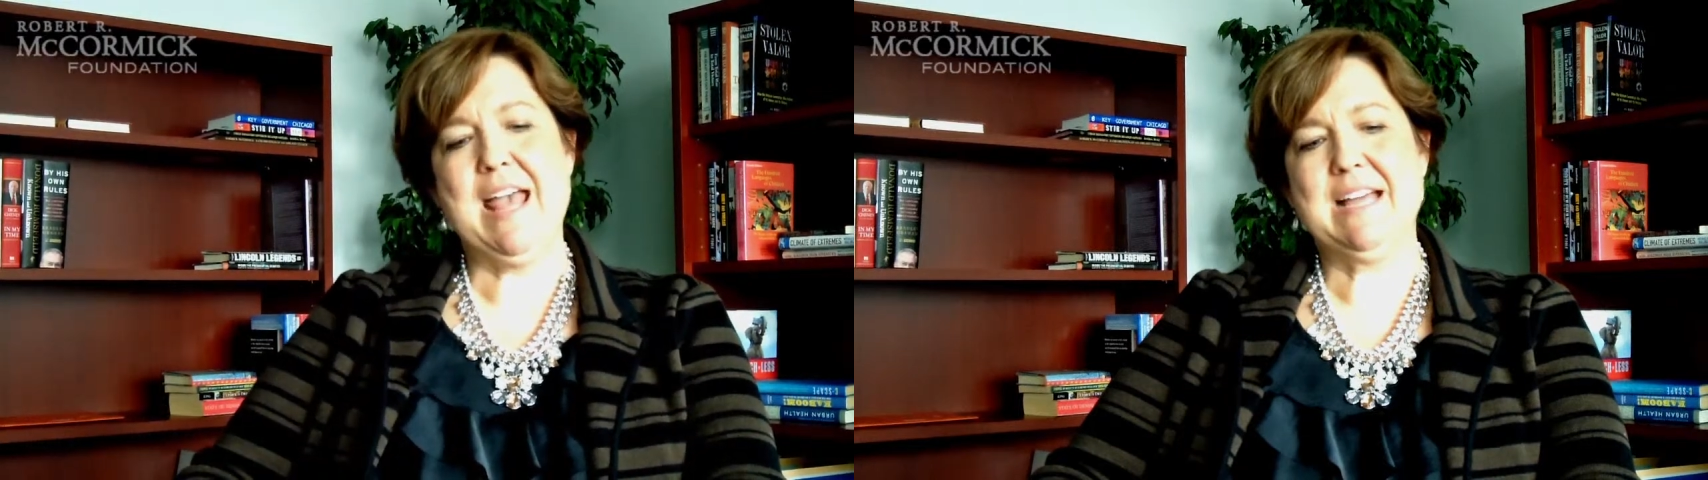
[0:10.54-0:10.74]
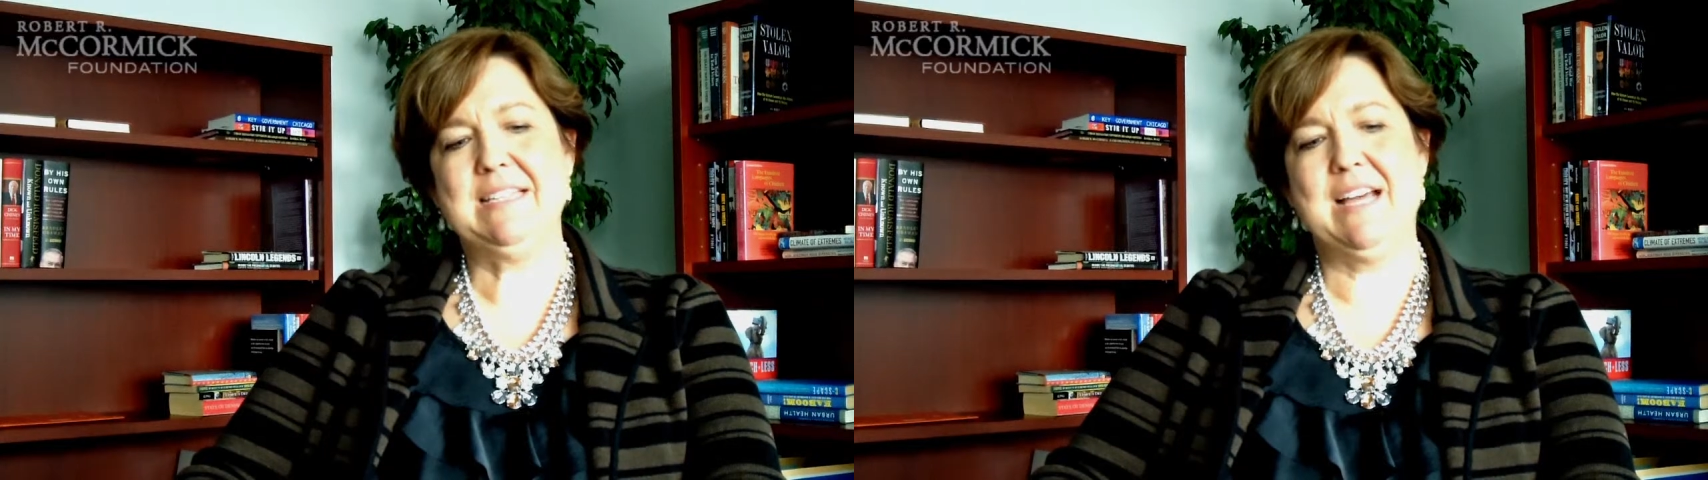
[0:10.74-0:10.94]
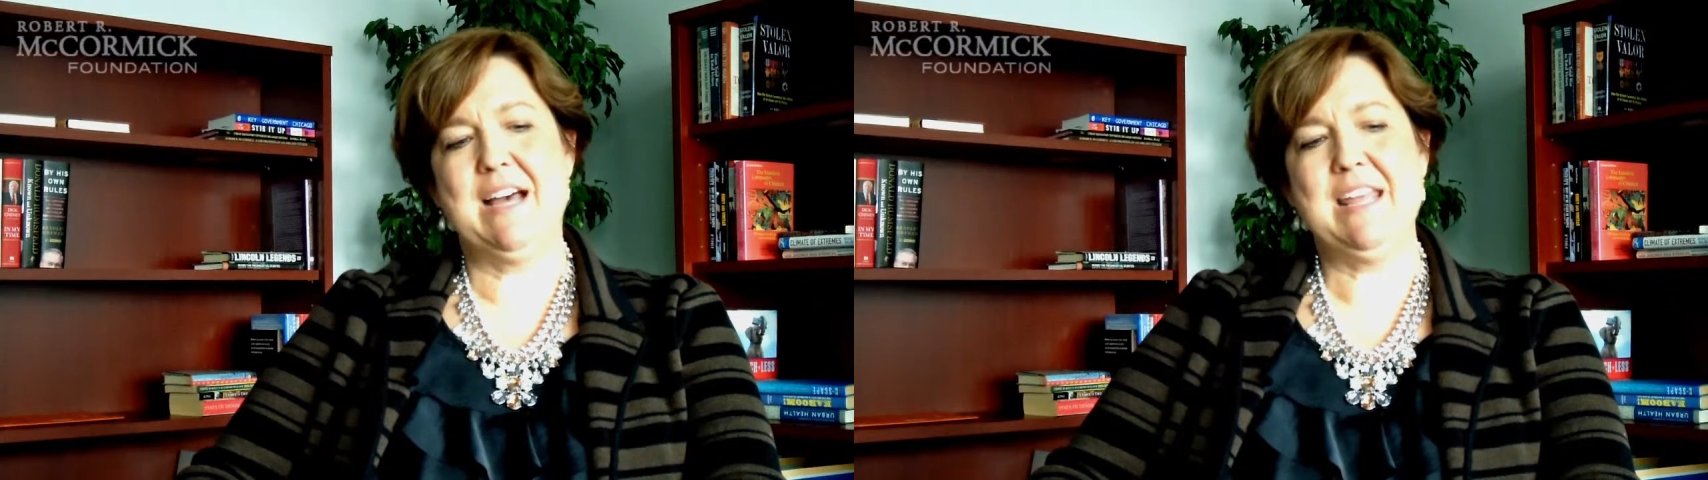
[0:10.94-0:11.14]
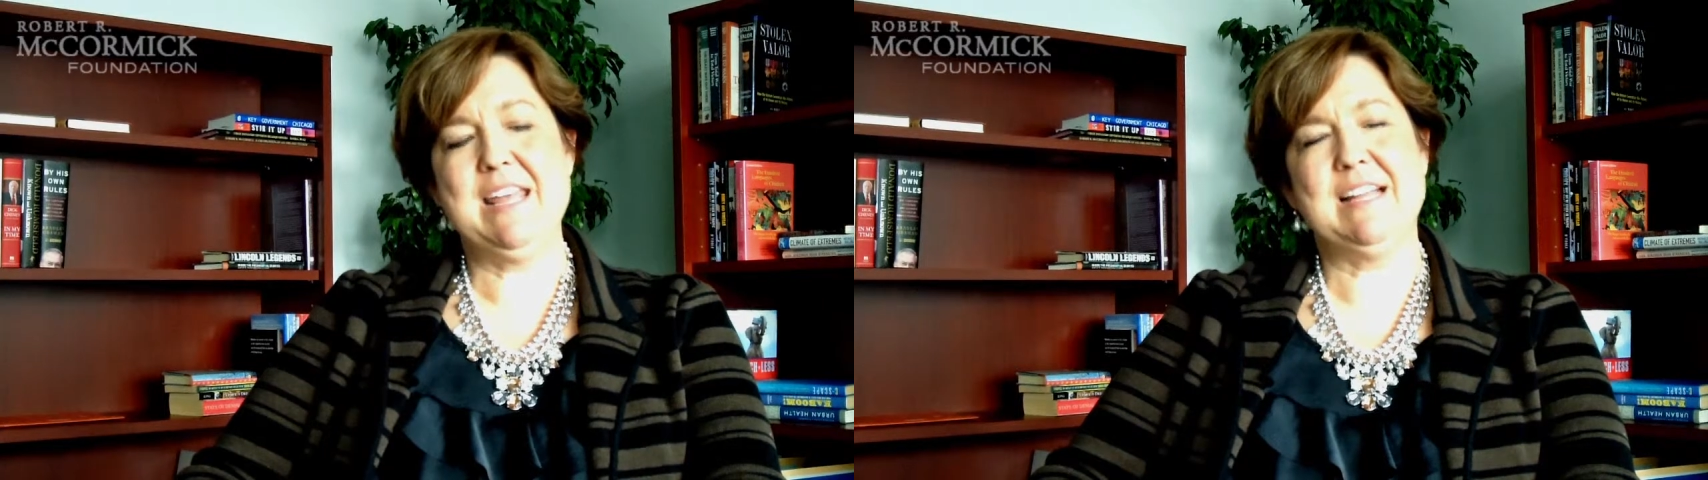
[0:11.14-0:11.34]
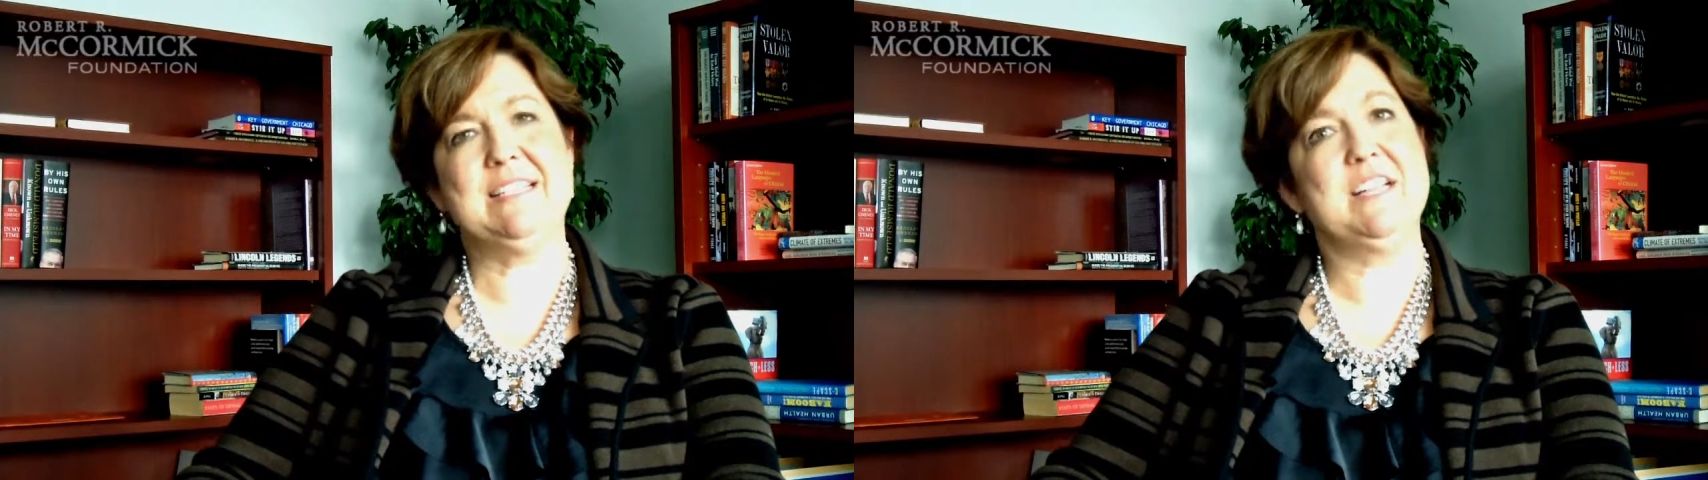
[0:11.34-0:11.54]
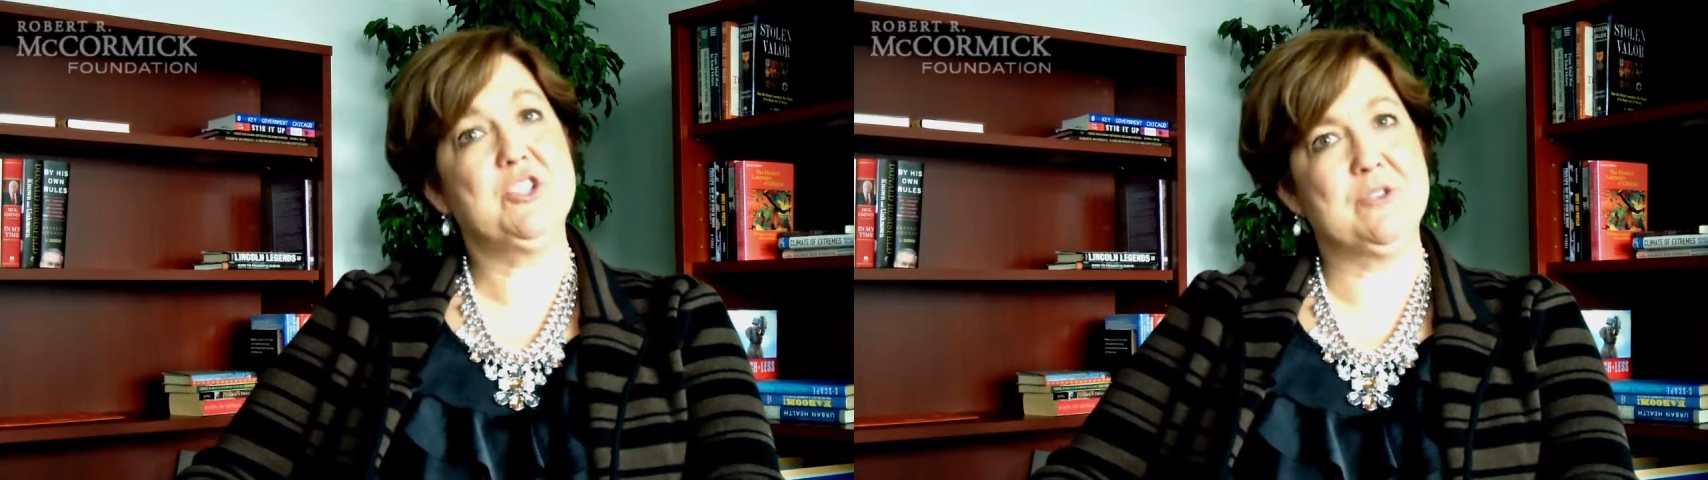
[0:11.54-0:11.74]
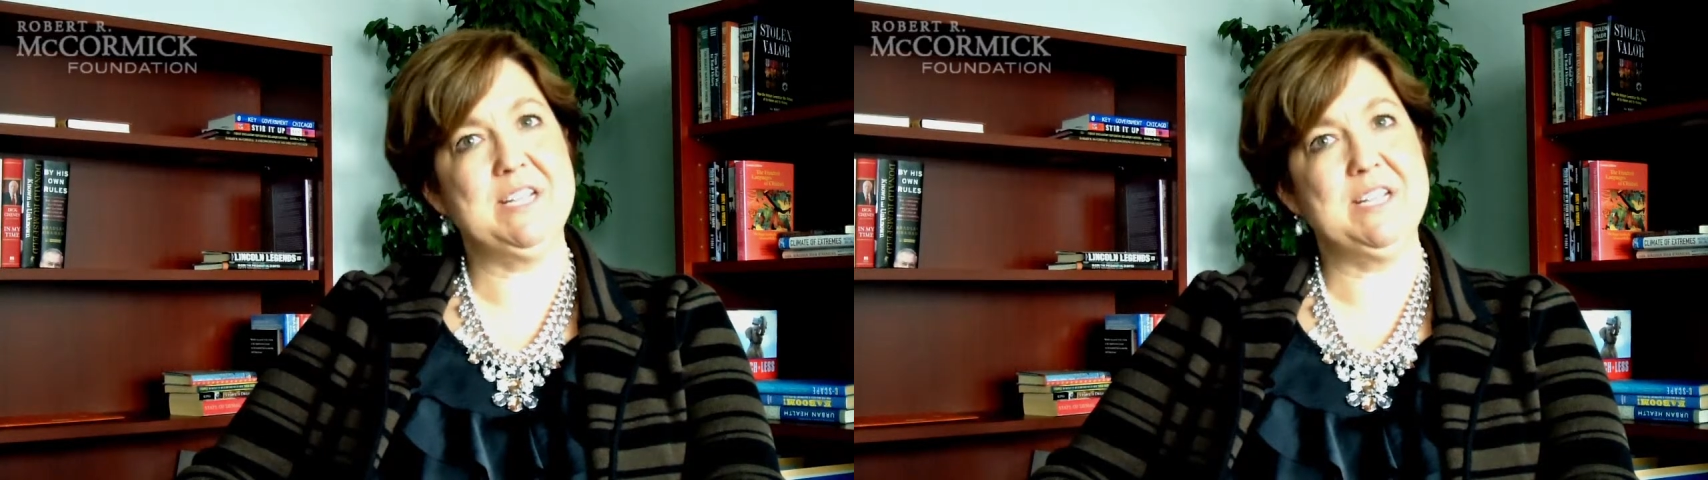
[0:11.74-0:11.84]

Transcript: And he had such